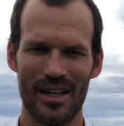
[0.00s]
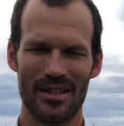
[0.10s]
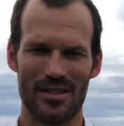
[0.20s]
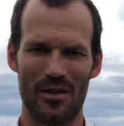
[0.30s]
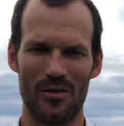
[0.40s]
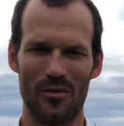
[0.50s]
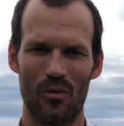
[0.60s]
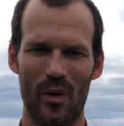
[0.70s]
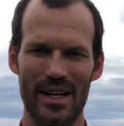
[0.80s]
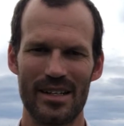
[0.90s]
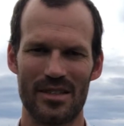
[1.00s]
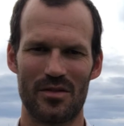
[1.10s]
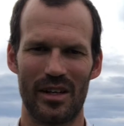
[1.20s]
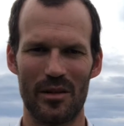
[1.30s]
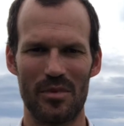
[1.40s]
So when
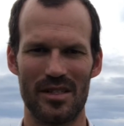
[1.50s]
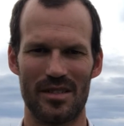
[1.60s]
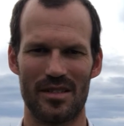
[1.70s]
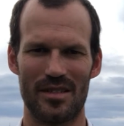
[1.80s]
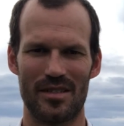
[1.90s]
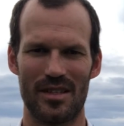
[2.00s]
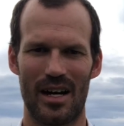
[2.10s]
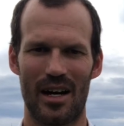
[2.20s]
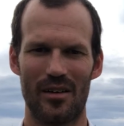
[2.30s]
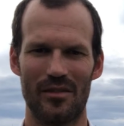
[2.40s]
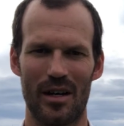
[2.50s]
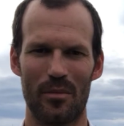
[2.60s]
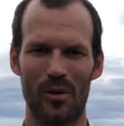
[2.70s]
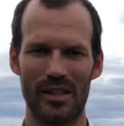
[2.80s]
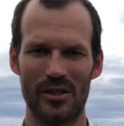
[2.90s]
Australian businesses are
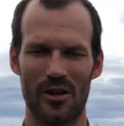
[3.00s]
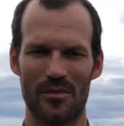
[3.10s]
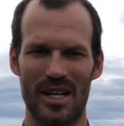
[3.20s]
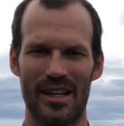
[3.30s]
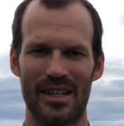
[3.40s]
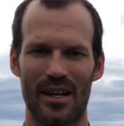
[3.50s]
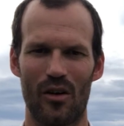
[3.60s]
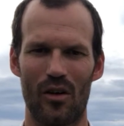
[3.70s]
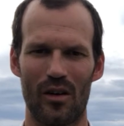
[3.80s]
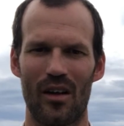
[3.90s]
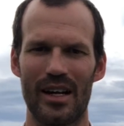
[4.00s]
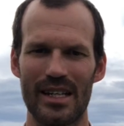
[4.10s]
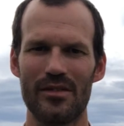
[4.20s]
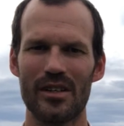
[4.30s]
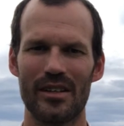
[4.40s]
putting jobs out there online,
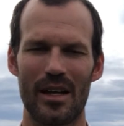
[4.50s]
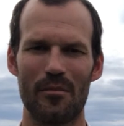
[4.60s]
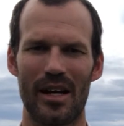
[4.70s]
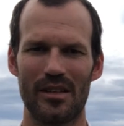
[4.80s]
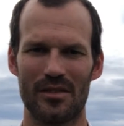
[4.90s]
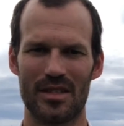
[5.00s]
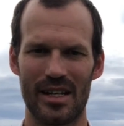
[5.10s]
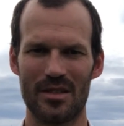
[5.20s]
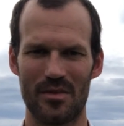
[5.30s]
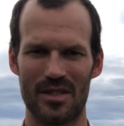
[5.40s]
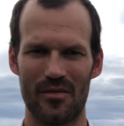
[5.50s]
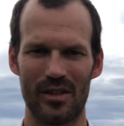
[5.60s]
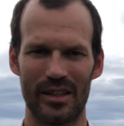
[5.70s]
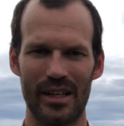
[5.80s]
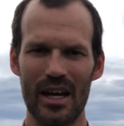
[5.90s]
even though they may not say
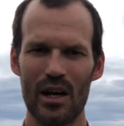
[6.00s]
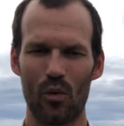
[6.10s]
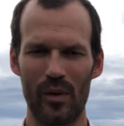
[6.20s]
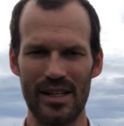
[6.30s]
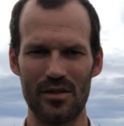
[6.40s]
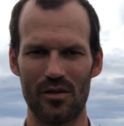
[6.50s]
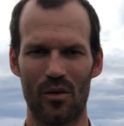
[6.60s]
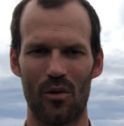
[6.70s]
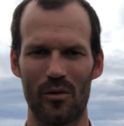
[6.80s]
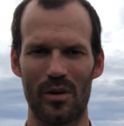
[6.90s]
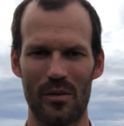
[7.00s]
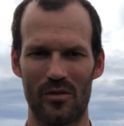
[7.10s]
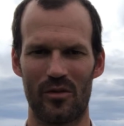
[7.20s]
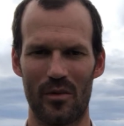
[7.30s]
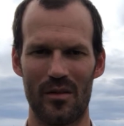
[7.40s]
specifically, we do not want
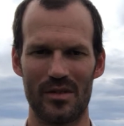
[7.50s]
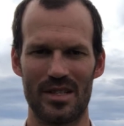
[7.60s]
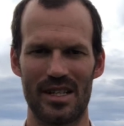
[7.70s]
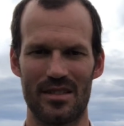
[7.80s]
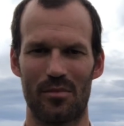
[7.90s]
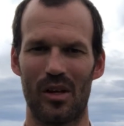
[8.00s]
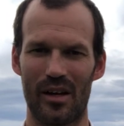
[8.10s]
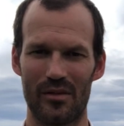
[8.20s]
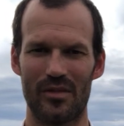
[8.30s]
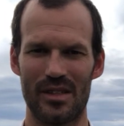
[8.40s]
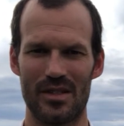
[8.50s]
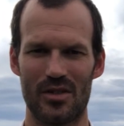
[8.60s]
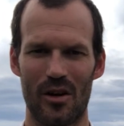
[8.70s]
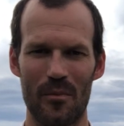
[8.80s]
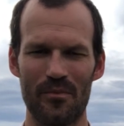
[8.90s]
people from overseas applying for this
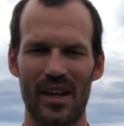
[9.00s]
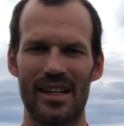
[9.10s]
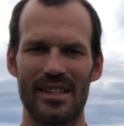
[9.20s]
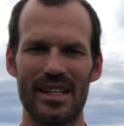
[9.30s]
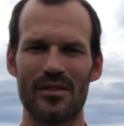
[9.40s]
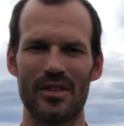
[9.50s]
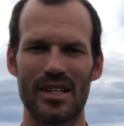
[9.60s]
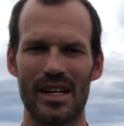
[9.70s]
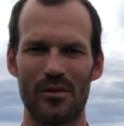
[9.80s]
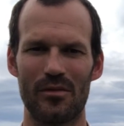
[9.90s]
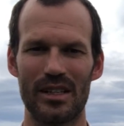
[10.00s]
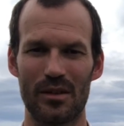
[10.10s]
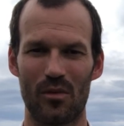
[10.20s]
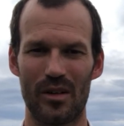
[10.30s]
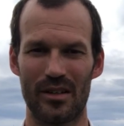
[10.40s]
job, at the end of the day, really
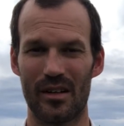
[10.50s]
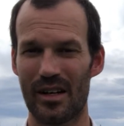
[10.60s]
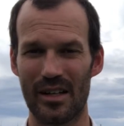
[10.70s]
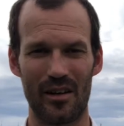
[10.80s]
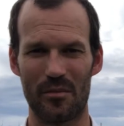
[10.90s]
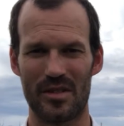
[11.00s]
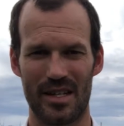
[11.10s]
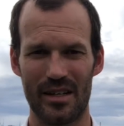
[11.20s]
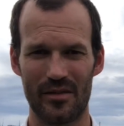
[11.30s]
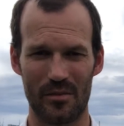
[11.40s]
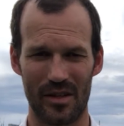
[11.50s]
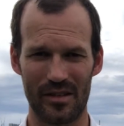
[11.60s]
what 99% of them I